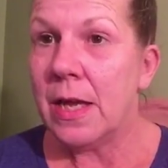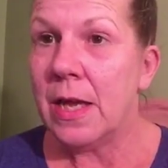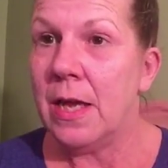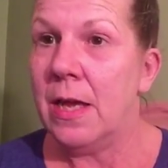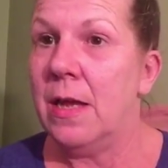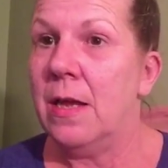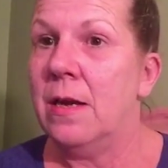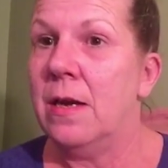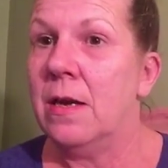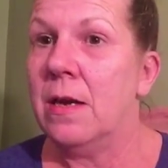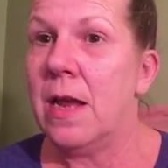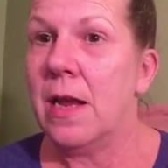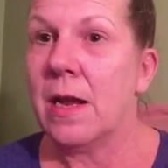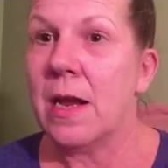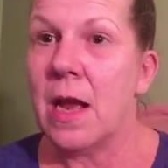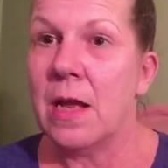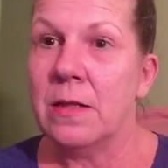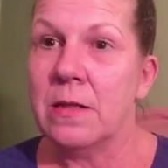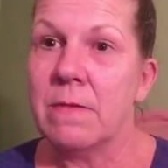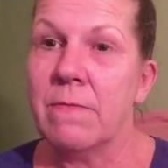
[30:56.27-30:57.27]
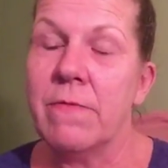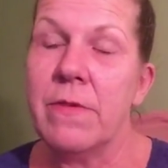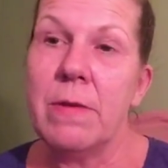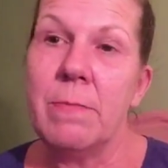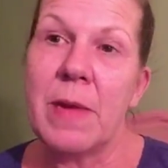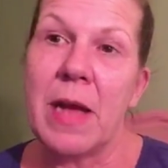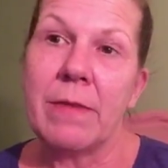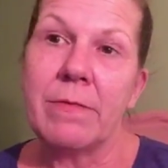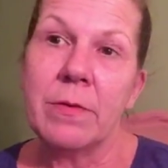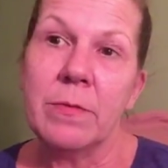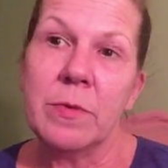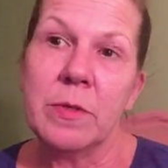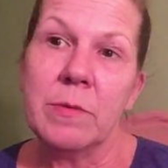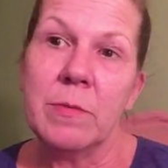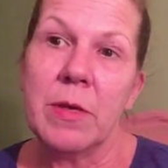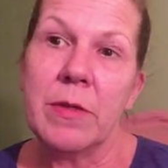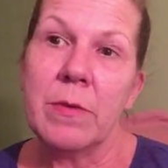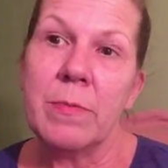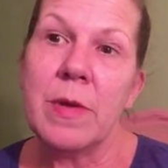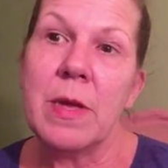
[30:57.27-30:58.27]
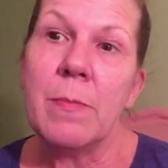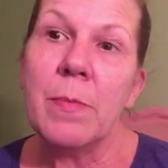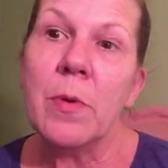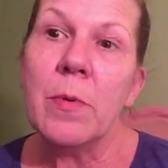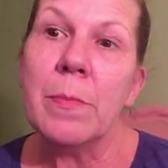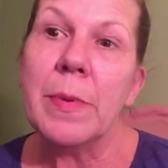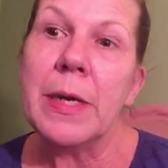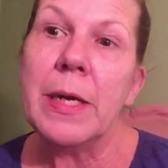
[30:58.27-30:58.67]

and had gotten some feedback from some other people.